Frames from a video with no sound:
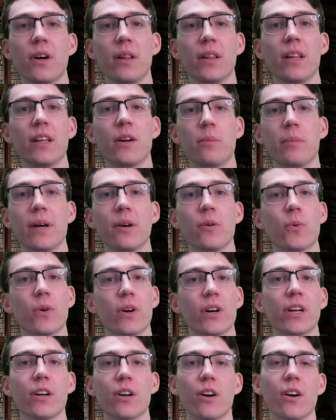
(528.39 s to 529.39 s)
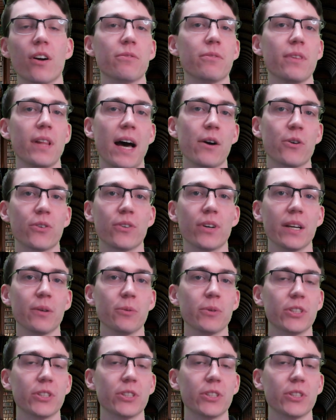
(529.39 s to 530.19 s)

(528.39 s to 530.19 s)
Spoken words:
a little bit wordier or flowery,